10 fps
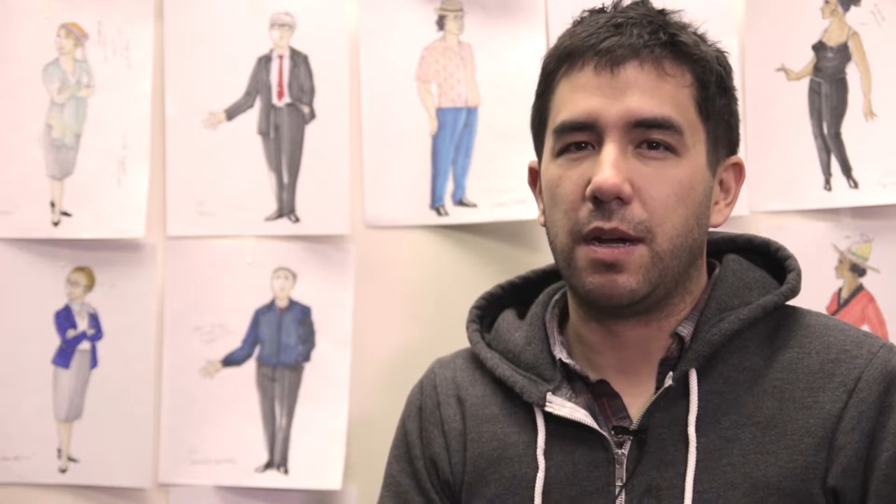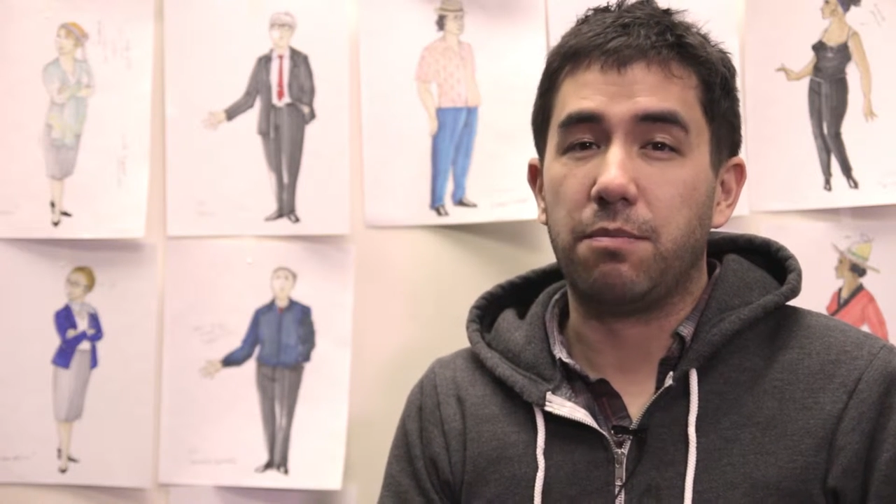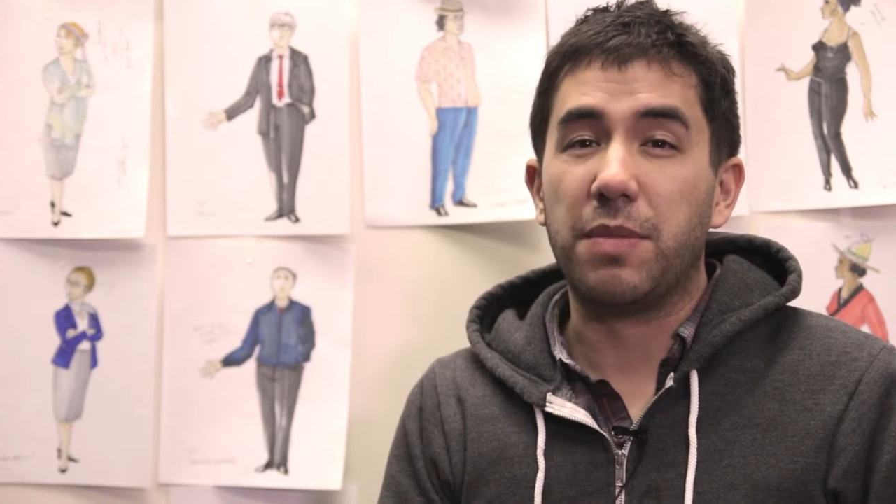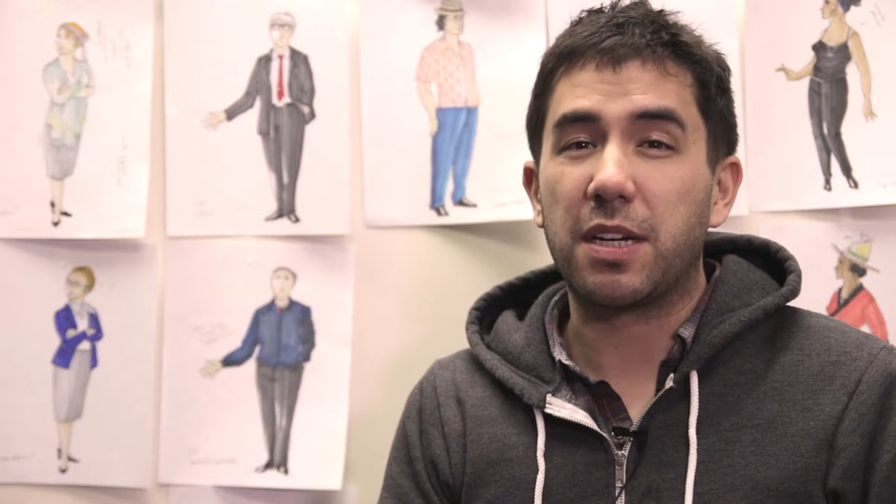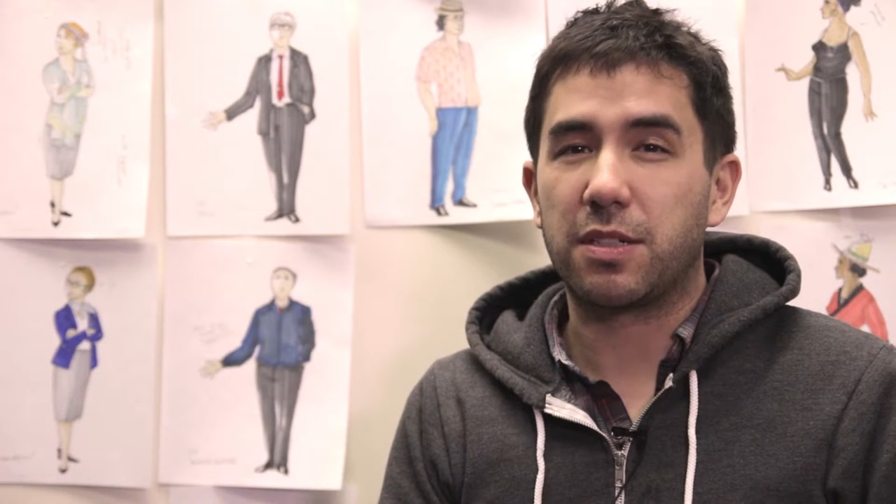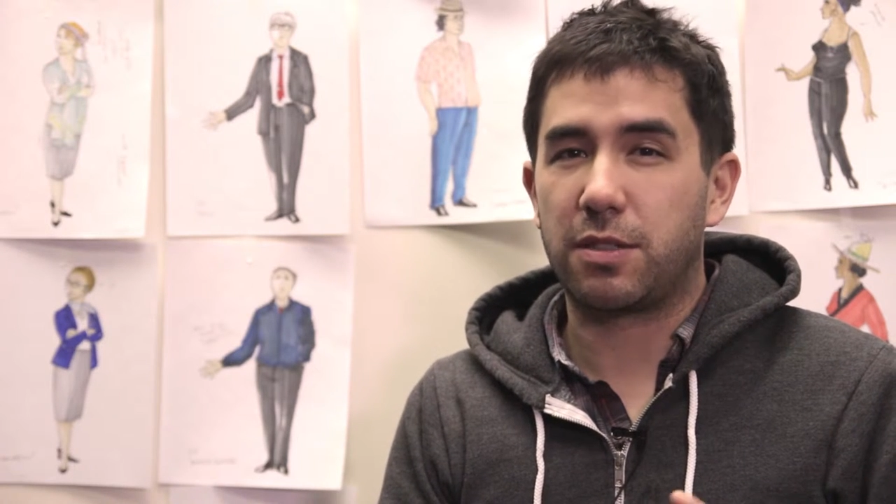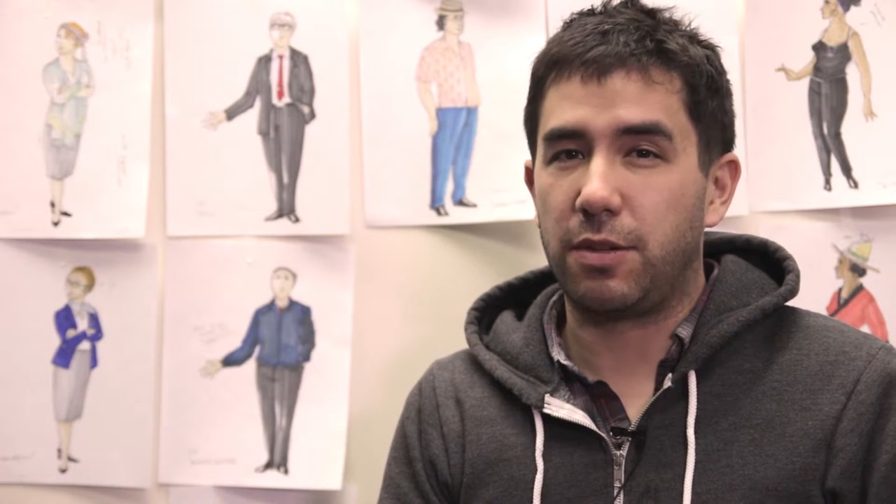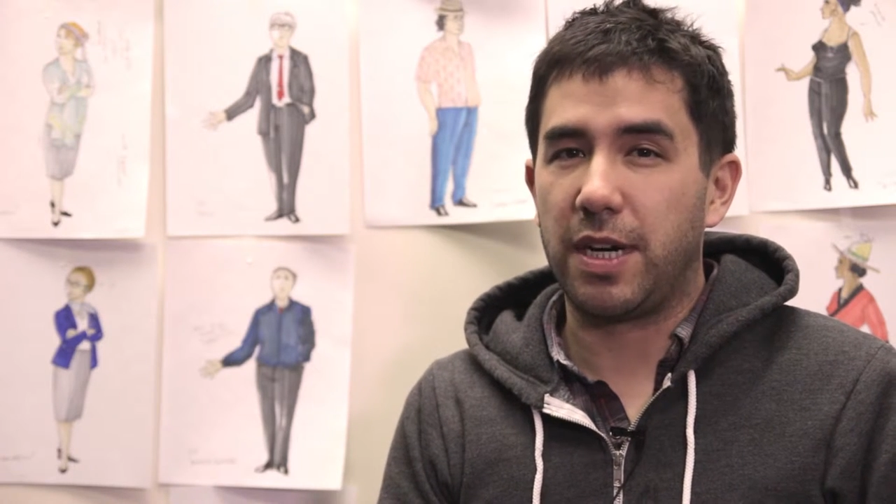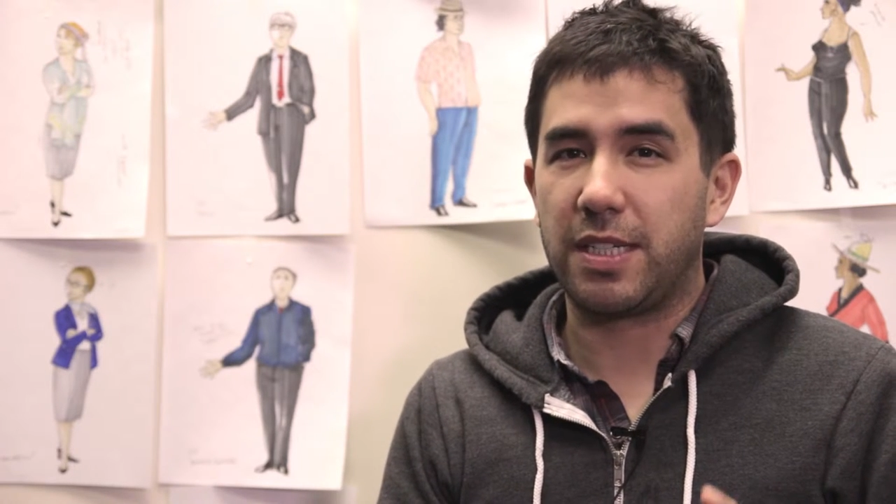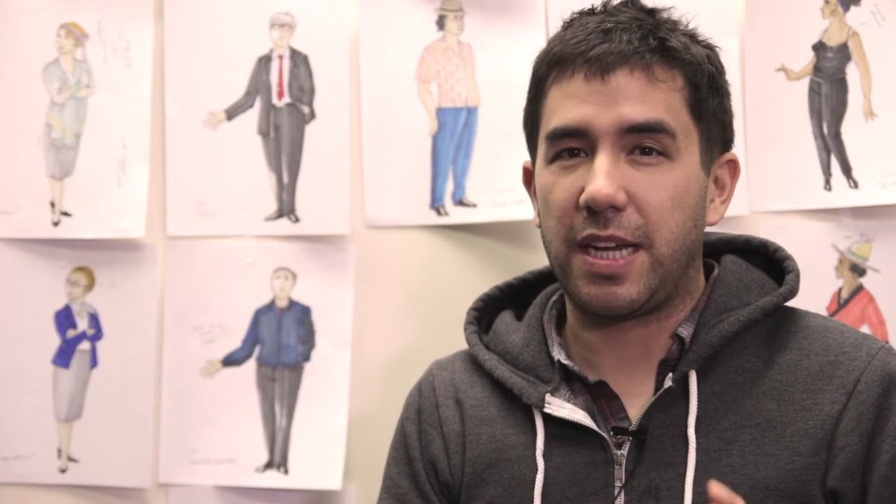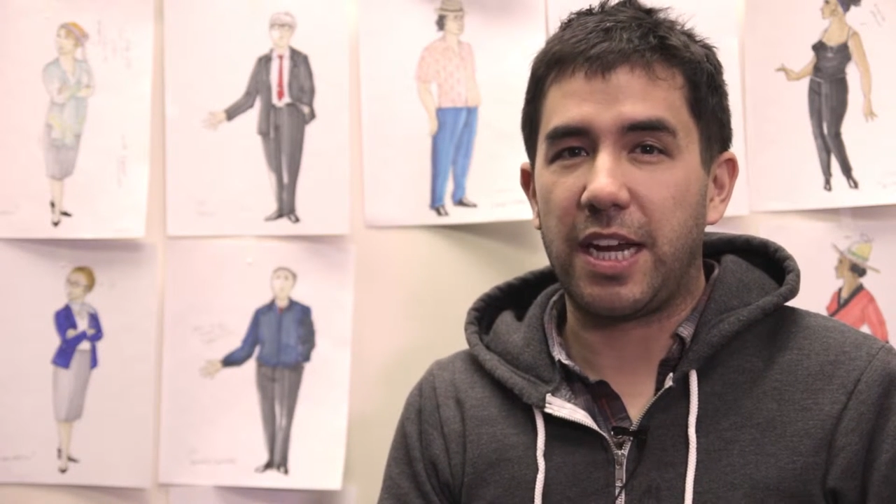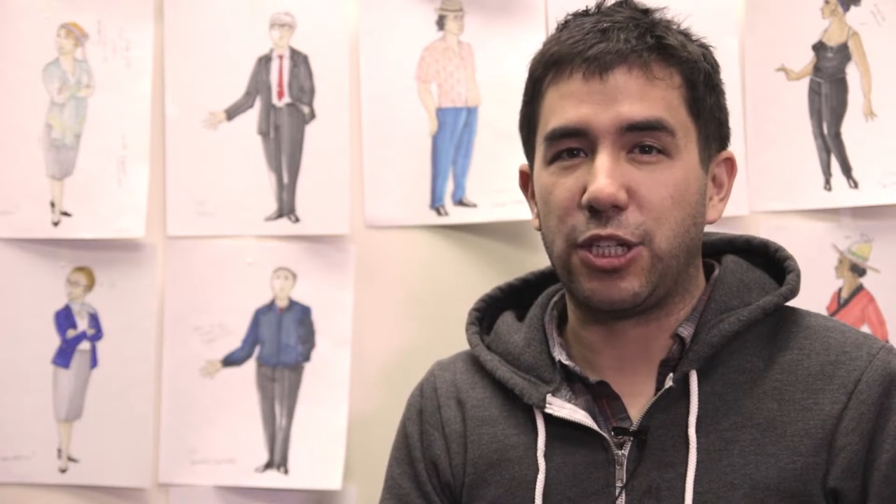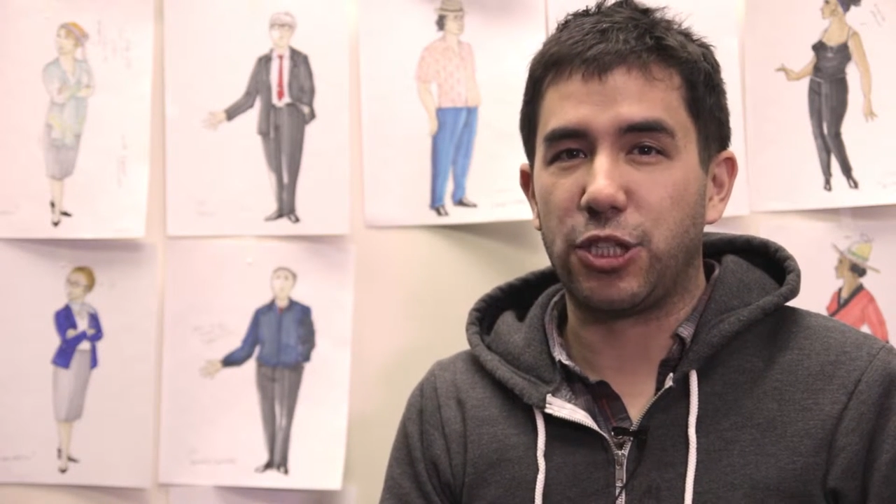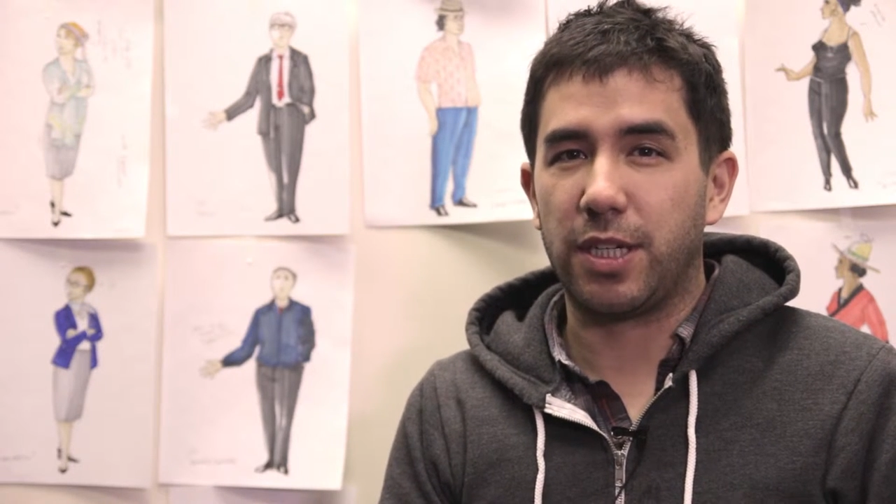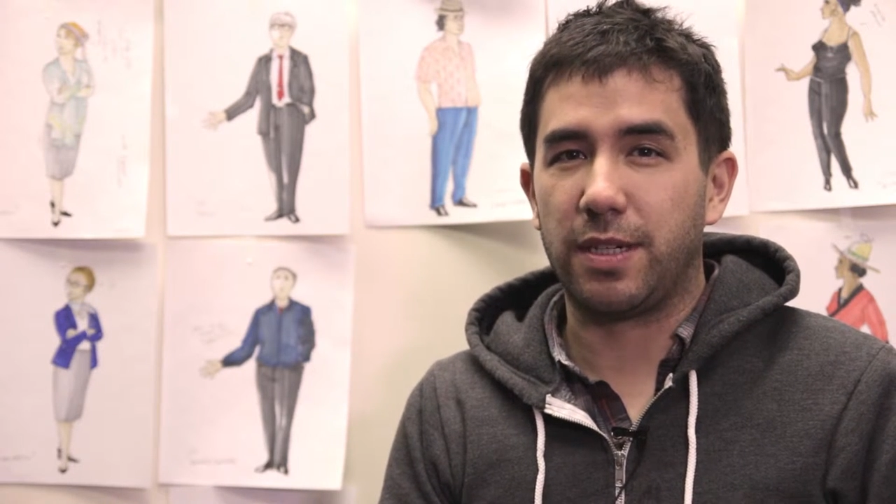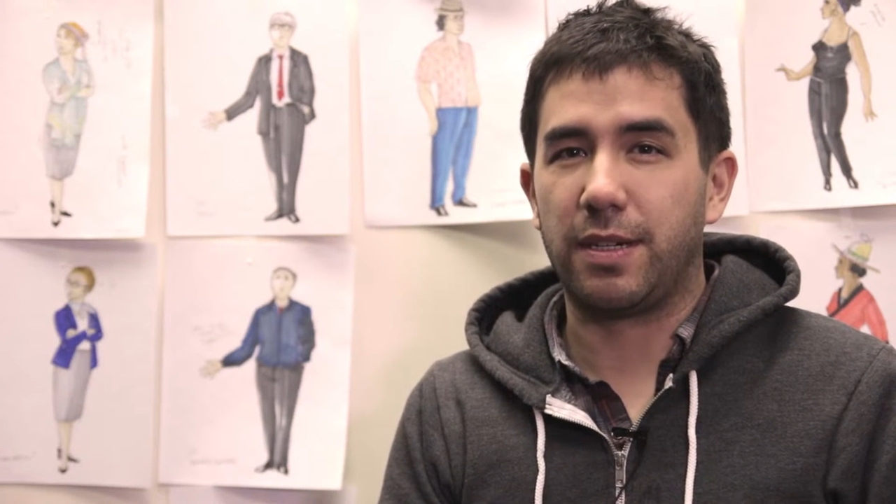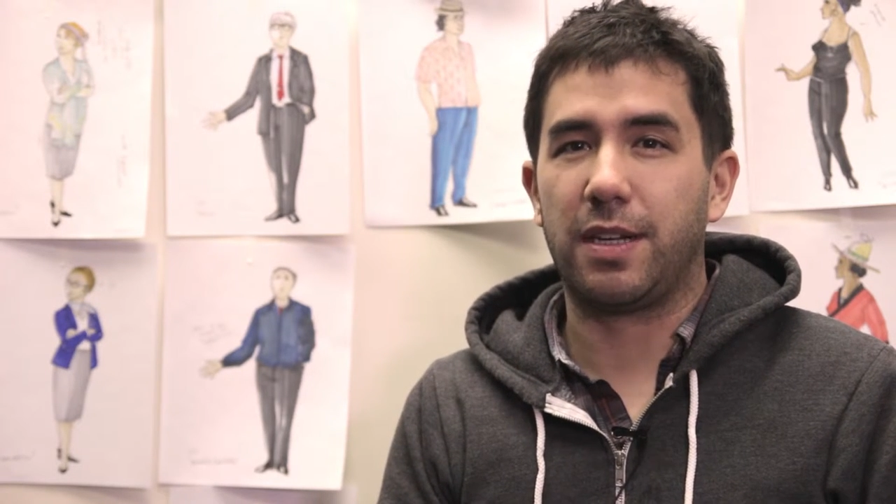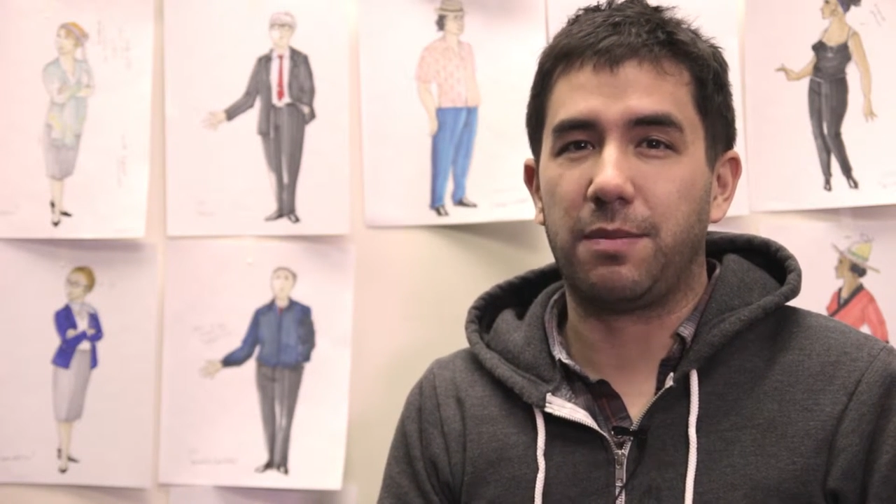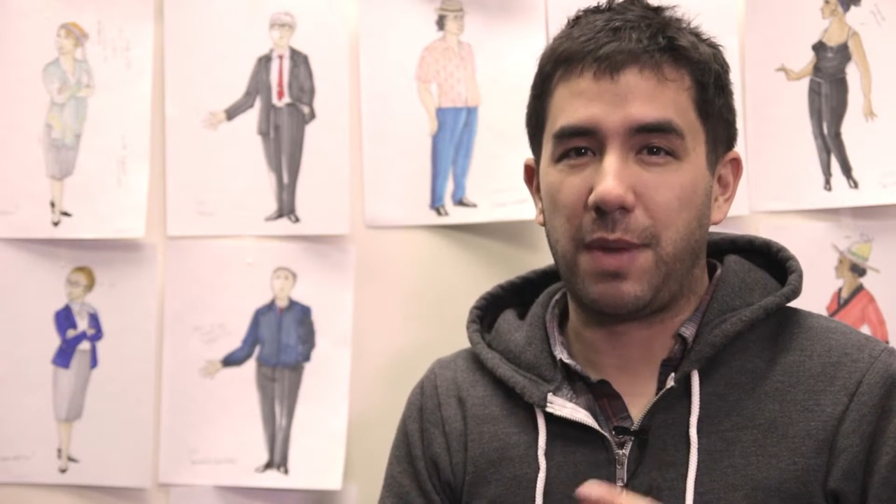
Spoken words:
mixed race Asian in